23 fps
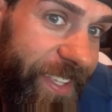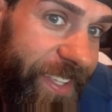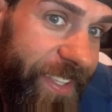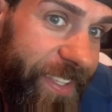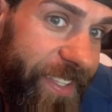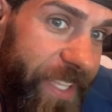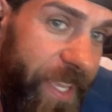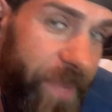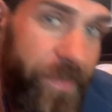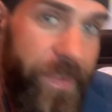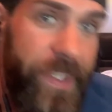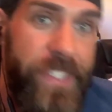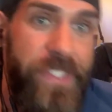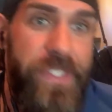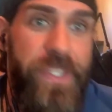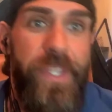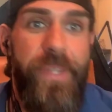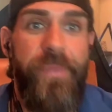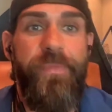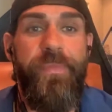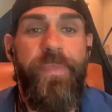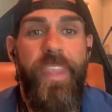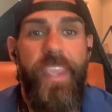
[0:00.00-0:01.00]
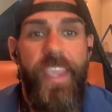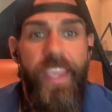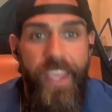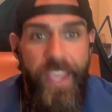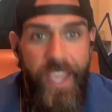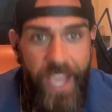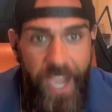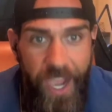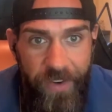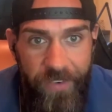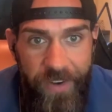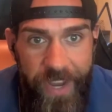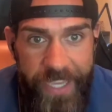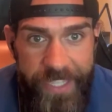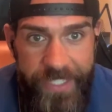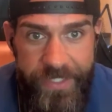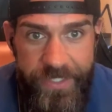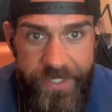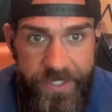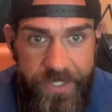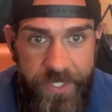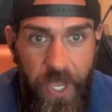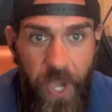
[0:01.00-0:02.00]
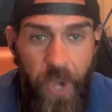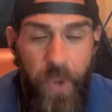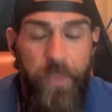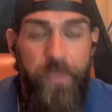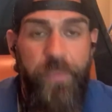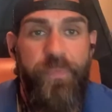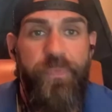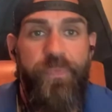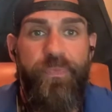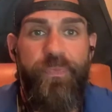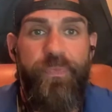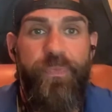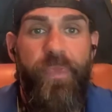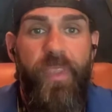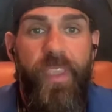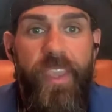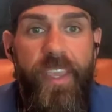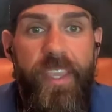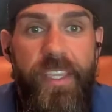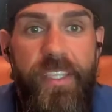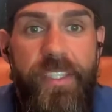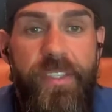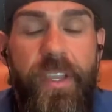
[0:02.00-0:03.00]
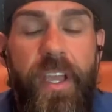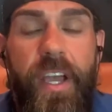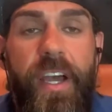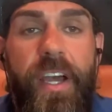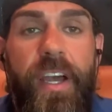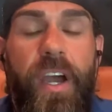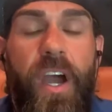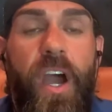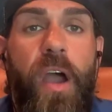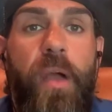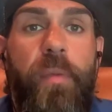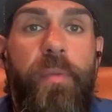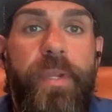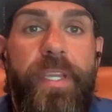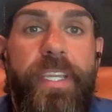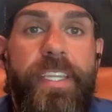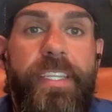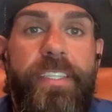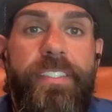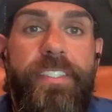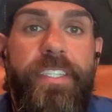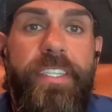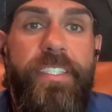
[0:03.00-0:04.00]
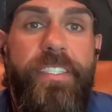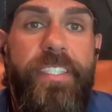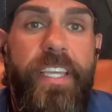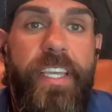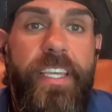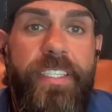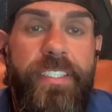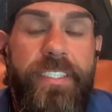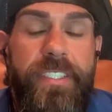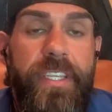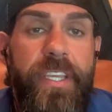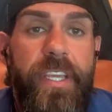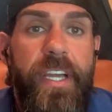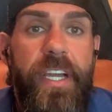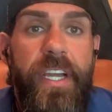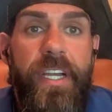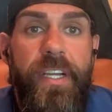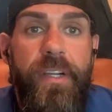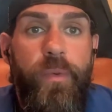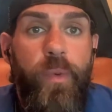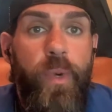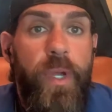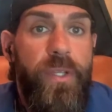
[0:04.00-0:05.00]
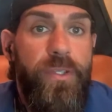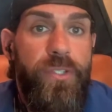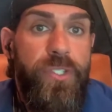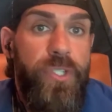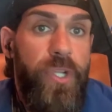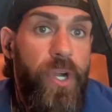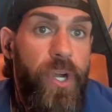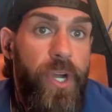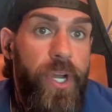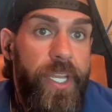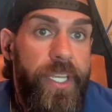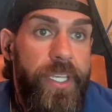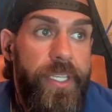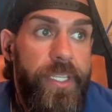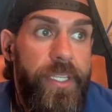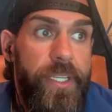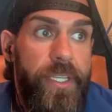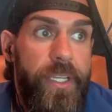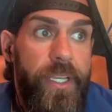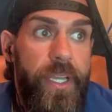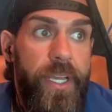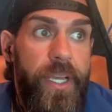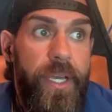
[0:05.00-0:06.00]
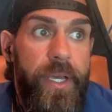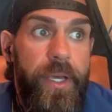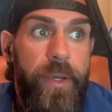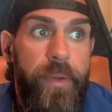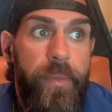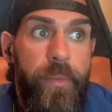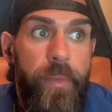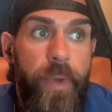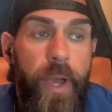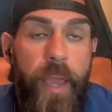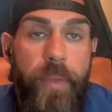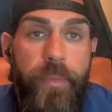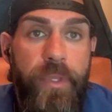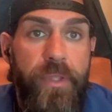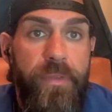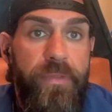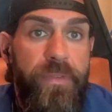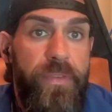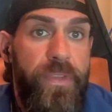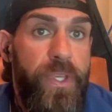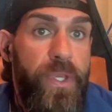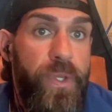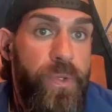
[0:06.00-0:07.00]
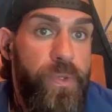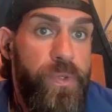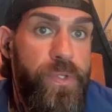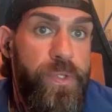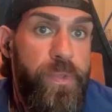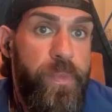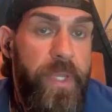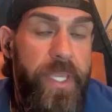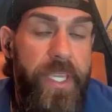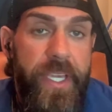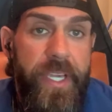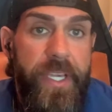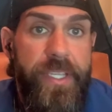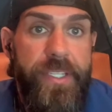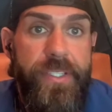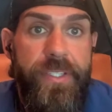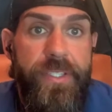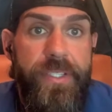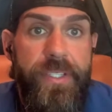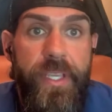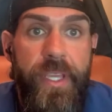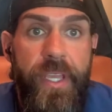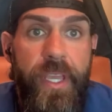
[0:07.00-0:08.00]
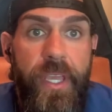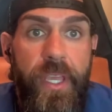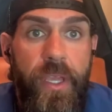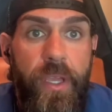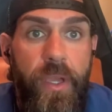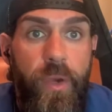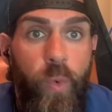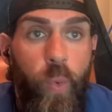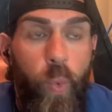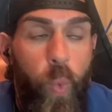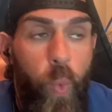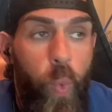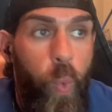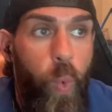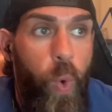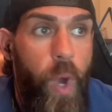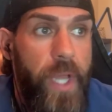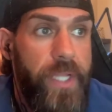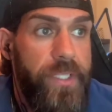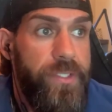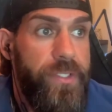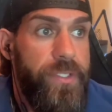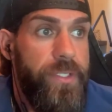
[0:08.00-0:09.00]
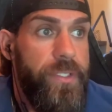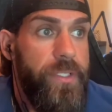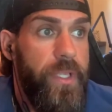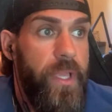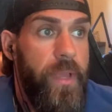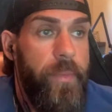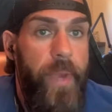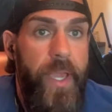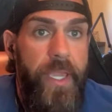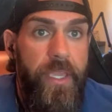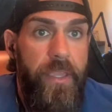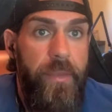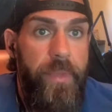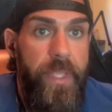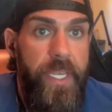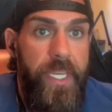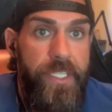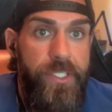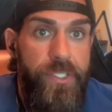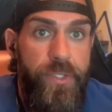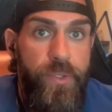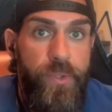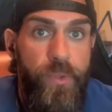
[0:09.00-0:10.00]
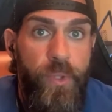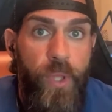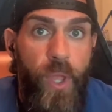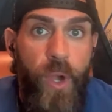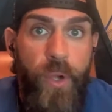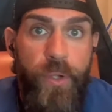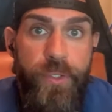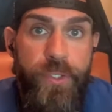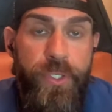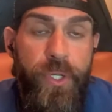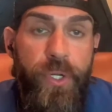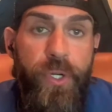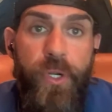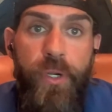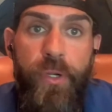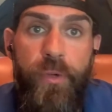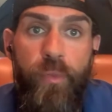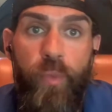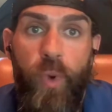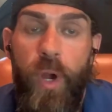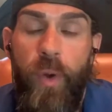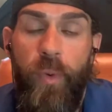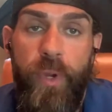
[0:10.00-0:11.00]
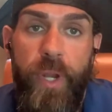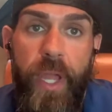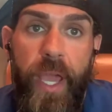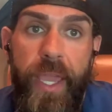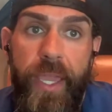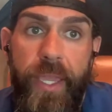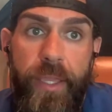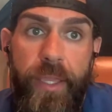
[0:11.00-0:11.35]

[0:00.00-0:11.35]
Yep, it's good. All right. So, Aubrey, she says, well, Sean, I'm confused because what am I committing to long term? What would I